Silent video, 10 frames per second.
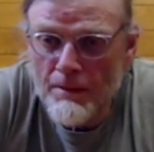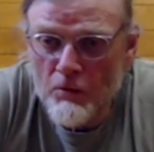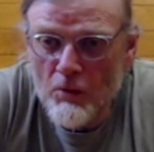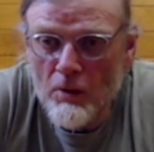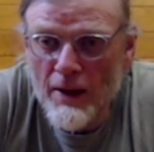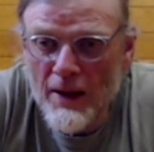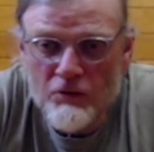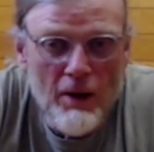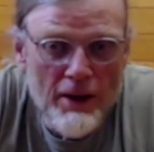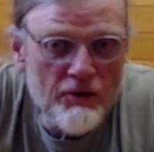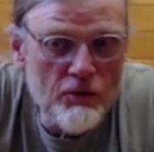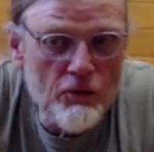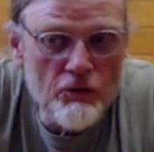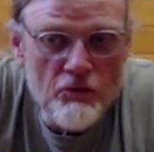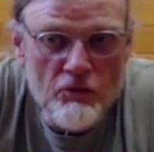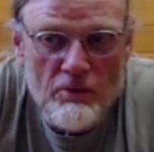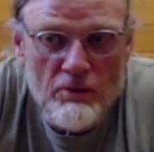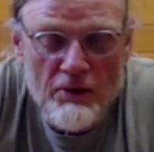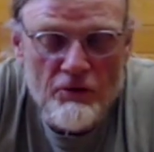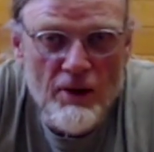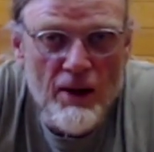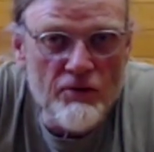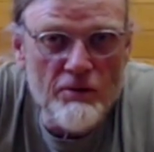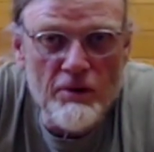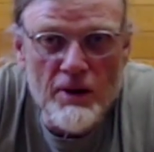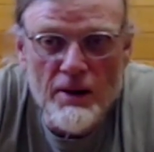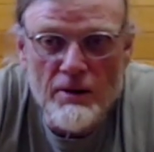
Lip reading: So that's why it's used extensively